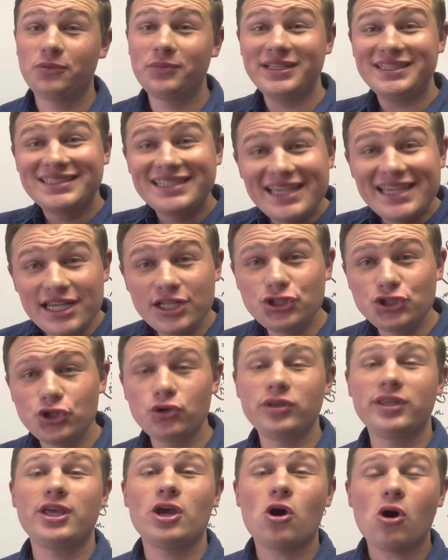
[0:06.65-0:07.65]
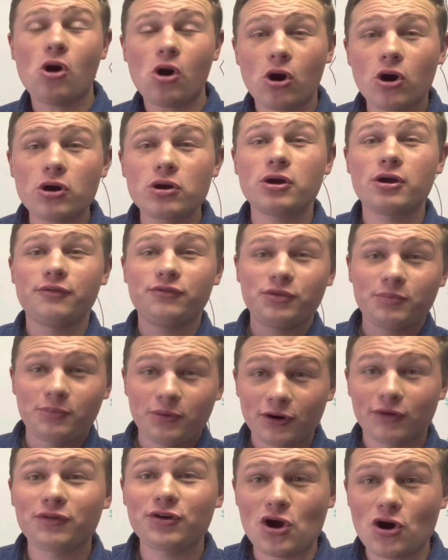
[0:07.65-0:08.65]
we teach you the art of the
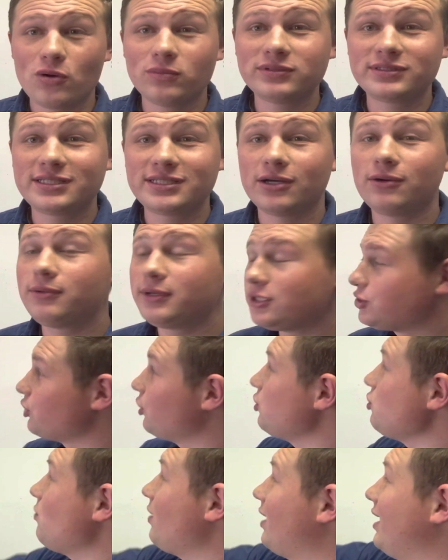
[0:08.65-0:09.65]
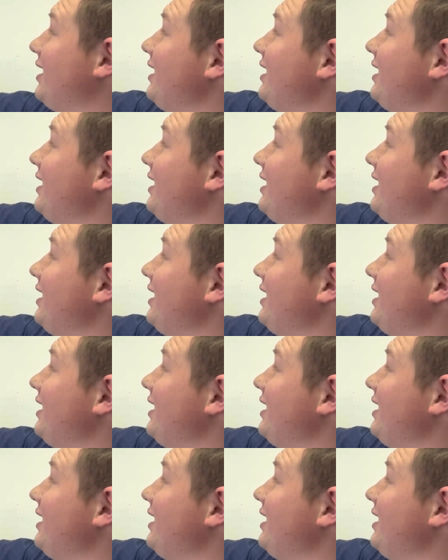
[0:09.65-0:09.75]
perfect home sale. We show you how to